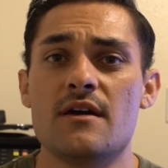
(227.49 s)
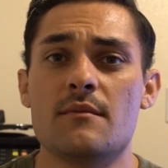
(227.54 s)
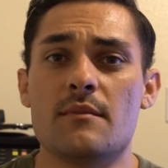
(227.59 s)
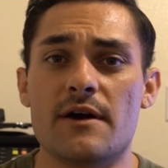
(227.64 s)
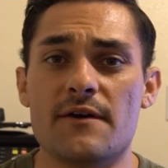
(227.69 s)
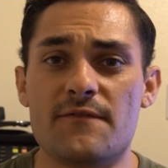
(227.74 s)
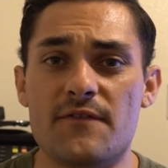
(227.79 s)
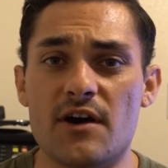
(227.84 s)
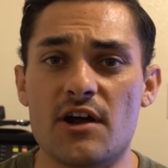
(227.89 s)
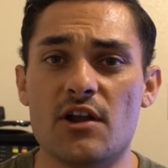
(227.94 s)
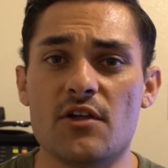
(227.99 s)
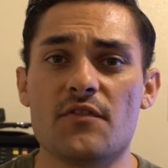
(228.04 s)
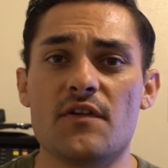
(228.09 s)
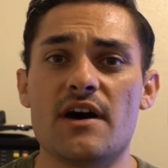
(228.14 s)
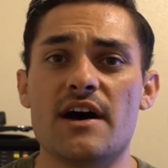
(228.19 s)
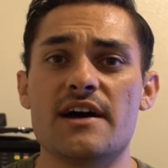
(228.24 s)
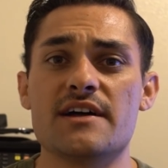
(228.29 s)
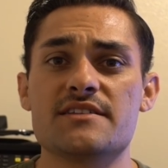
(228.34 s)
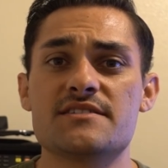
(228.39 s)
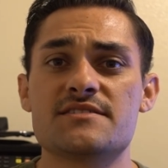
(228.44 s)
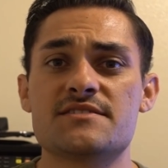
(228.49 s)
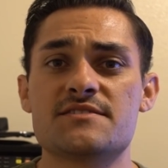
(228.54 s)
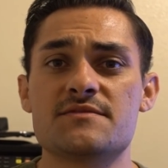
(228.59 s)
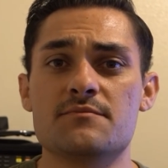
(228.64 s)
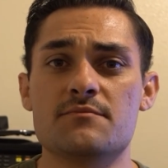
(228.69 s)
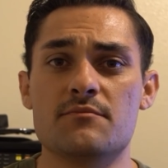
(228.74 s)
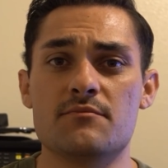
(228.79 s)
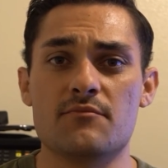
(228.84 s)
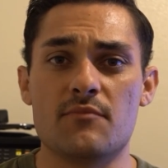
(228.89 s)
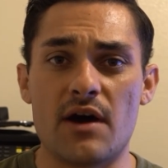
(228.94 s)
my final
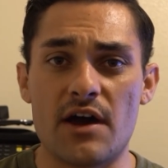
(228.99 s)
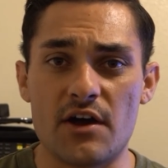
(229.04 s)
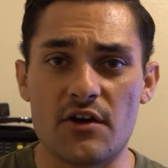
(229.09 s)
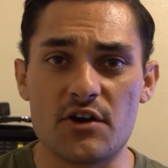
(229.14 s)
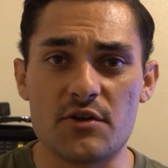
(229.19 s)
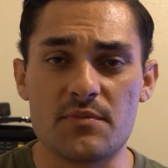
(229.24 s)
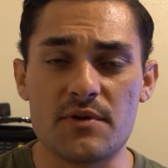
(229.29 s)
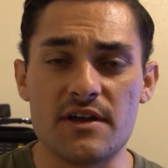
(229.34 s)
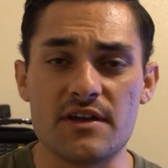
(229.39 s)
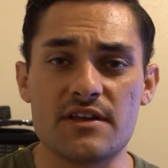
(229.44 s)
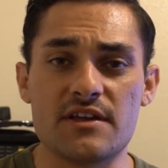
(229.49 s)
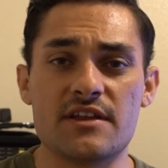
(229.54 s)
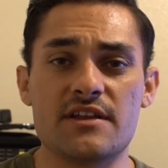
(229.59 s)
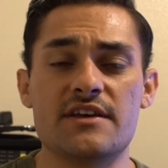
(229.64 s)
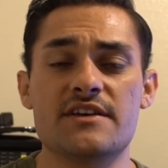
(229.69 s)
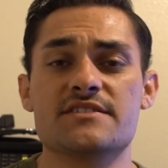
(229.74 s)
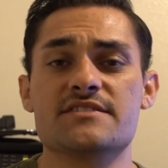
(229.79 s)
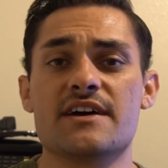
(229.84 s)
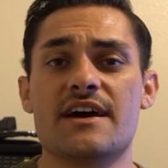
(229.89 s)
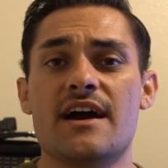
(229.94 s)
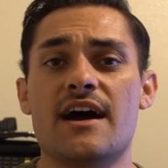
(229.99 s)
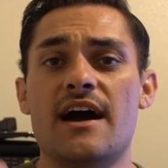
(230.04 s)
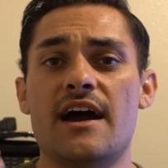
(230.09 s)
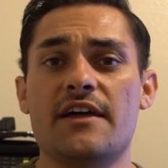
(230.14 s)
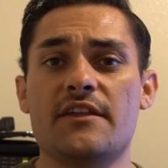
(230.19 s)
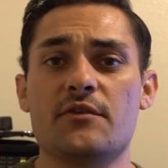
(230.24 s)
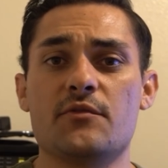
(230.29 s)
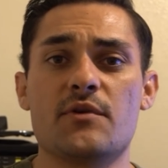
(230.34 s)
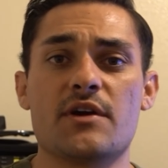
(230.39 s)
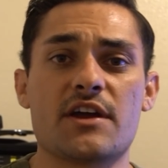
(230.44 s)
thoughts my own opinion is I
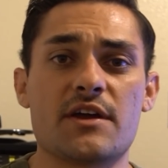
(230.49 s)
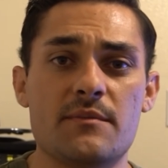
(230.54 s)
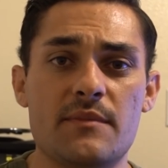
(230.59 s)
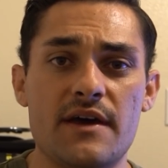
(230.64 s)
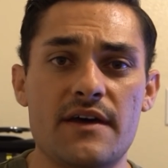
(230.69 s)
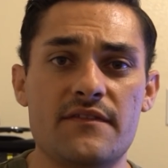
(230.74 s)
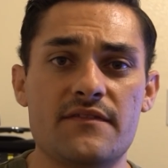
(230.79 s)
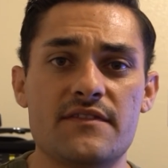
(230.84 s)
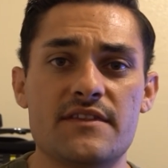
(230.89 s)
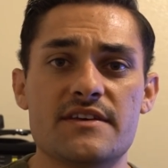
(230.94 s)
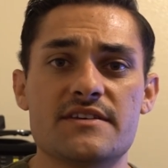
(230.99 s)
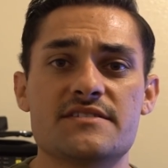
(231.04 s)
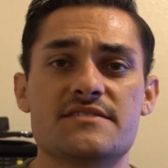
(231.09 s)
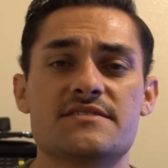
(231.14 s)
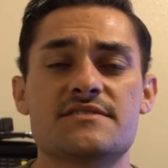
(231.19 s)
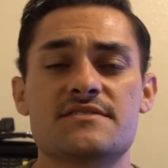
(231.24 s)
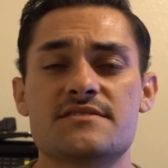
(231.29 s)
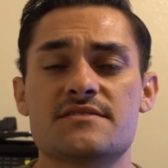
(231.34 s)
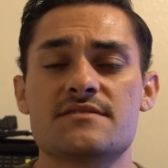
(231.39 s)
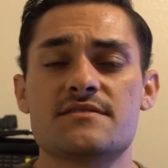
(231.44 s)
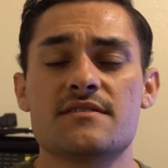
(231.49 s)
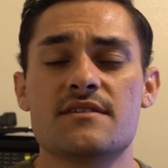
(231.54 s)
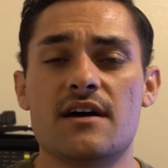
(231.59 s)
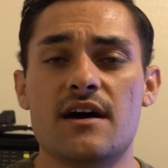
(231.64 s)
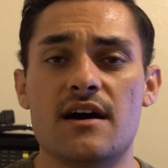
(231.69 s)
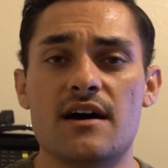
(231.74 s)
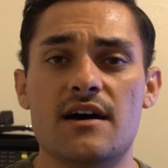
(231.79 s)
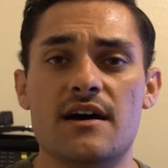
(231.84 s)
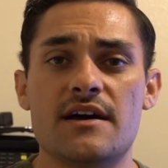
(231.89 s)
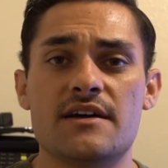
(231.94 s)
highly recommend this
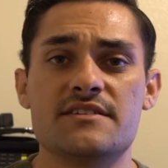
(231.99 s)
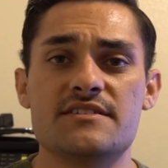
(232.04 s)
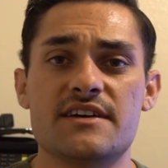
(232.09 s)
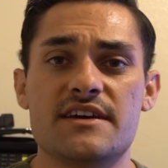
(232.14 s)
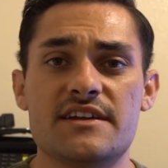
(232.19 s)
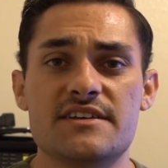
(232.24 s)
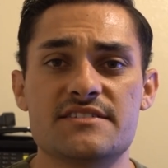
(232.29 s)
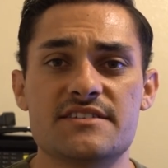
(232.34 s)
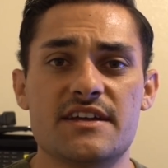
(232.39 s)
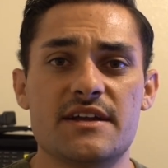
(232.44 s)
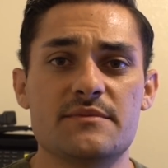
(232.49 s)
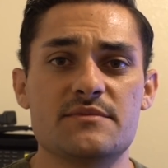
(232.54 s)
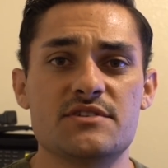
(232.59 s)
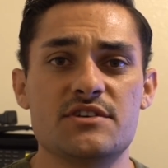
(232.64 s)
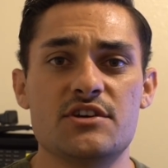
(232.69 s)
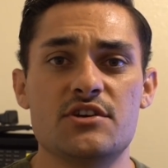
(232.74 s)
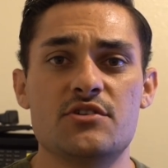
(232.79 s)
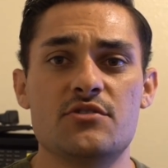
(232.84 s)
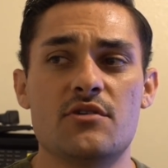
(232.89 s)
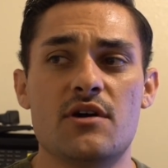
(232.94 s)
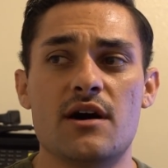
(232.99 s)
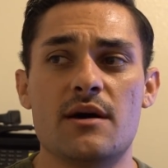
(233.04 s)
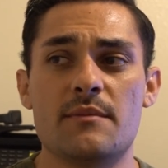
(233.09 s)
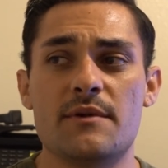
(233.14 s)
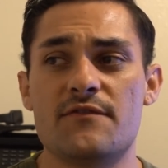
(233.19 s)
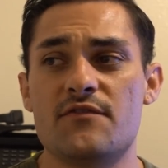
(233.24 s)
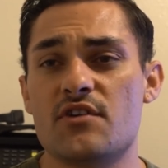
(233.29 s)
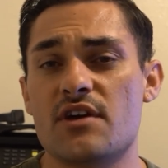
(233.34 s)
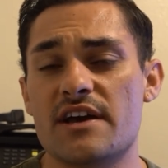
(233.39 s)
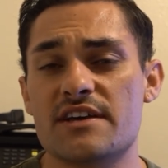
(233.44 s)
uh, antenna setup to you um,
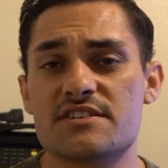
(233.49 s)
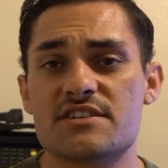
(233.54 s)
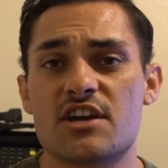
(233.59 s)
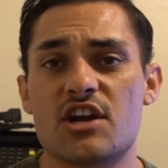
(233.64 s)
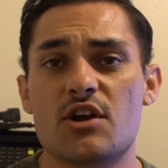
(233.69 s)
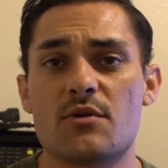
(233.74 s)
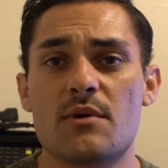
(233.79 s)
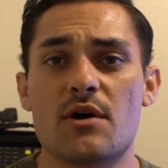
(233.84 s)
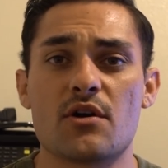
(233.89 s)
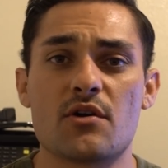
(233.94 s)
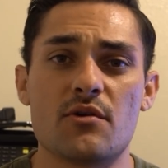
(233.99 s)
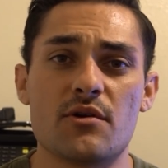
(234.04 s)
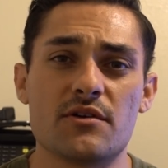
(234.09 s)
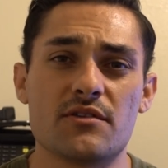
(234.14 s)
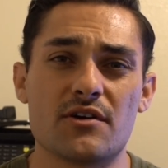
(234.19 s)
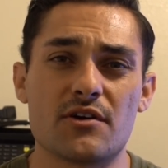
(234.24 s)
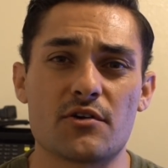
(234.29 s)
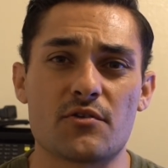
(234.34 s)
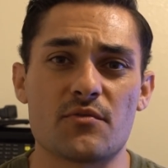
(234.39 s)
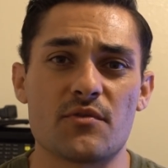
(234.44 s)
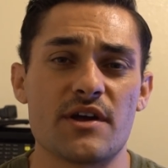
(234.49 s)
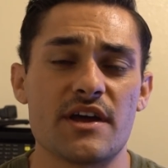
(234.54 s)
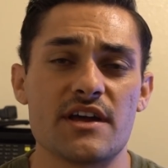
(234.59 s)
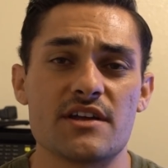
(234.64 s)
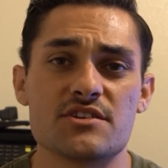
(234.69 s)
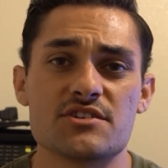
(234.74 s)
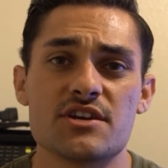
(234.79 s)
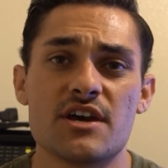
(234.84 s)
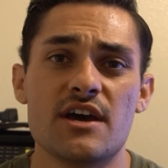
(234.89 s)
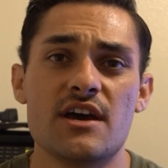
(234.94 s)
if you guys care about going longer
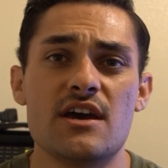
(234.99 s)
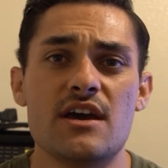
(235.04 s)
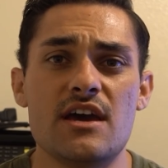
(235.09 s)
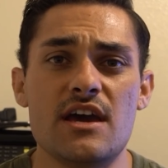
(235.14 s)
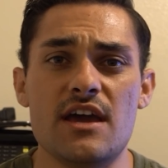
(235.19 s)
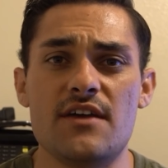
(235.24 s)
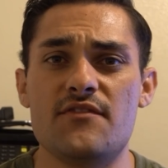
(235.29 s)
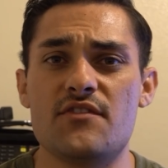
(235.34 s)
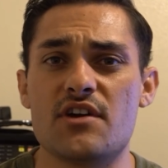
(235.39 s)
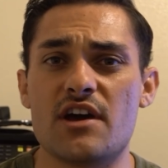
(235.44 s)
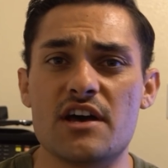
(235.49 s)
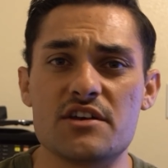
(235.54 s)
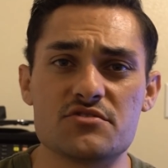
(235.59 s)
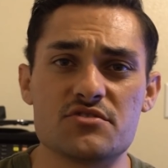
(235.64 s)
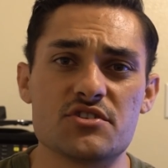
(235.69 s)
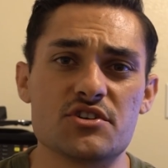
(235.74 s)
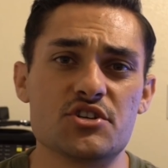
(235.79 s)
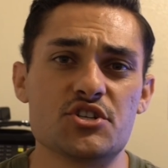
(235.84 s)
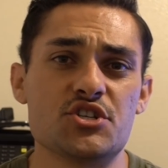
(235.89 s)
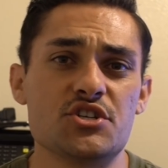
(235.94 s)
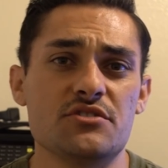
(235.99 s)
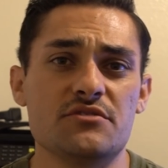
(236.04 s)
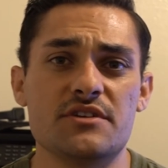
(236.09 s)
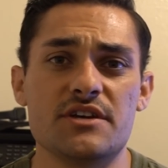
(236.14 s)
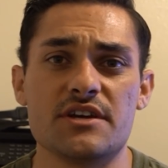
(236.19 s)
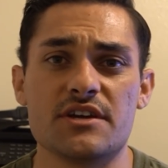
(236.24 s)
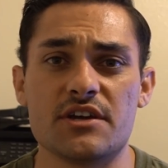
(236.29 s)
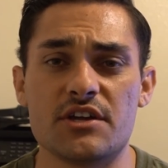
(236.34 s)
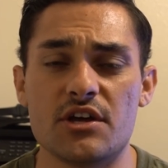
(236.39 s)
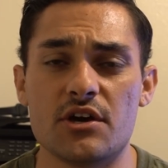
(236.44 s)
range if you guys are just
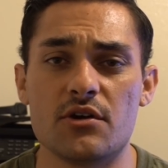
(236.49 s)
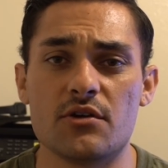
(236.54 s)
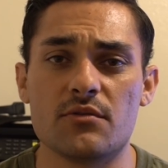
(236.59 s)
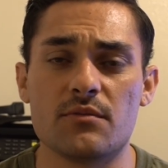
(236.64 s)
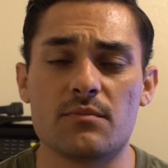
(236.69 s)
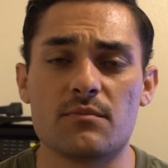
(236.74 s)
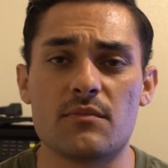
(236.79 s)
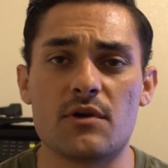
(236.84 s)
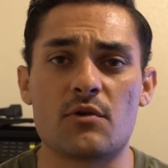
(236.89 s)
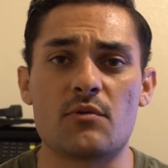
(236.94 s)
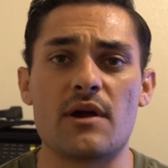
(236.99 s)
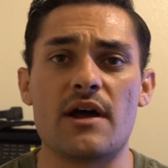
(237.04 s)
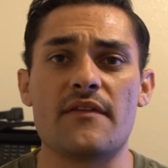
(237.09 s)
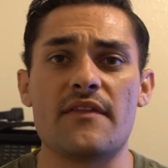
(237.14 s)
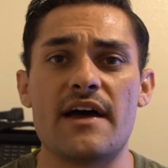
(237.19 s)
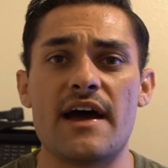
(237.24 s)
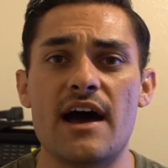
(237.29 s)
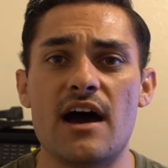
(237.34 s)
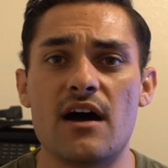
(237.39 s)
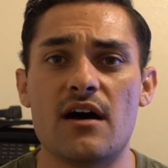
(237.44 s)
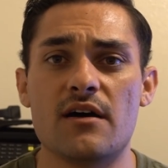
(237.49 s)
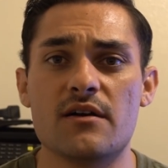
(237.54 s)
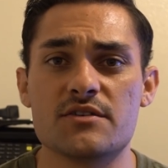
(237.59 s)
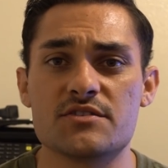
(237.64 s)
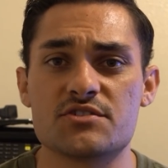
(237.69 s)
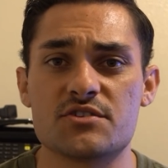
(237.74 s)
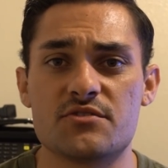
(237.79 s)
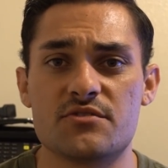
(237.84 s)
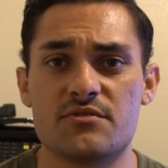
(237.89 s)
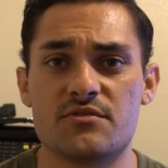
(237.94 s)
shooting you know around the
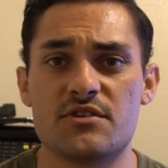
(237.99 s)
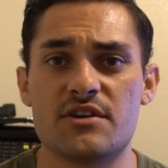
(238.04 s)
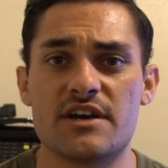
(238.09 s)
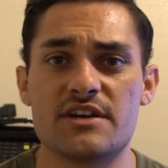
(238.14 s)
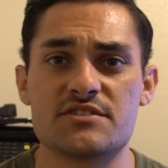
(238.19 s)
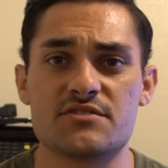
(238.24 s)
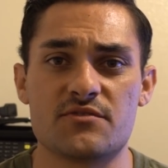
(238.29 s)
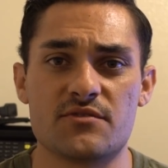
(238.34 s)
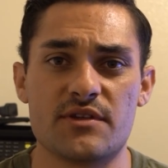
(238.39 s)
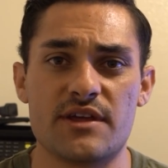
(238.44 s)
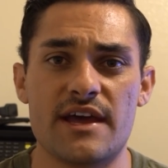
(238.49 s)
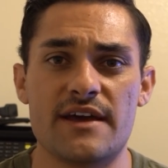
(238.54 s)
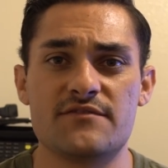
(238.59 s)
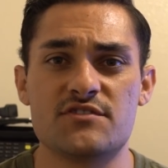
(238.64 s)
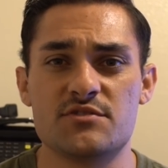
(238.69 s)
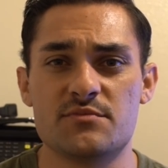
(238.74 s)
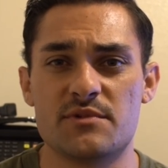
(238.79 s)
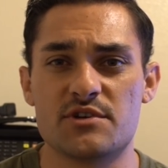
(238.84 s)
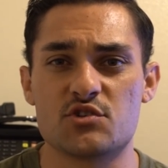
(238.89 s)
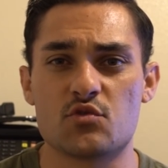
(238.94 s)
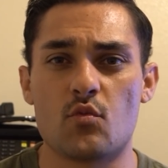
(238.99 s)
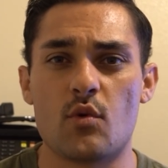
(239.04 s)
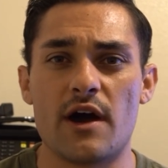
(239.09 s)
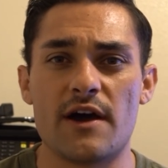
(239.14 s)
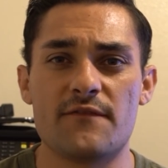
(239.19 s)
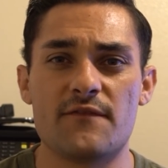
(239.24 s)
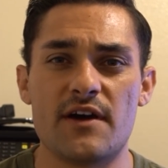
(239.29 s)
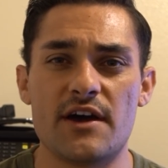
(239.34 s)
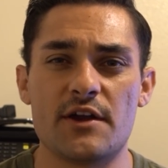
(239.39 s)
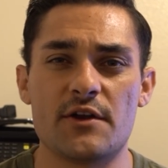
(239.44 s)
house or you guys don't really have too much
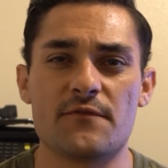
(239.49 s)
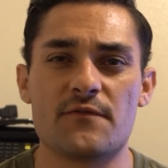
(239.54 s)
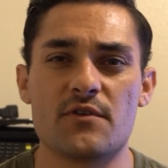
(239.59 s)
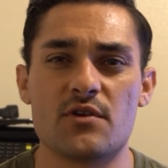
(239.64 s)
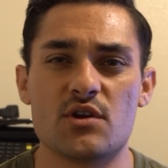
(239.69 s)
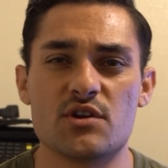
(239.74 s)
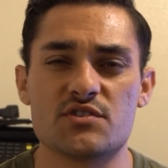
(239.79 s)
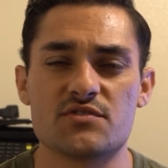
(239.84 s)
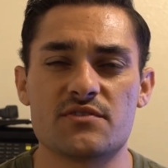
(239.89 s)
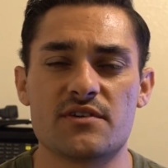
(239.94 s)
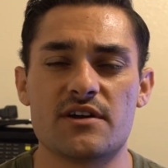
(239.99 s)
Wi-Fi interference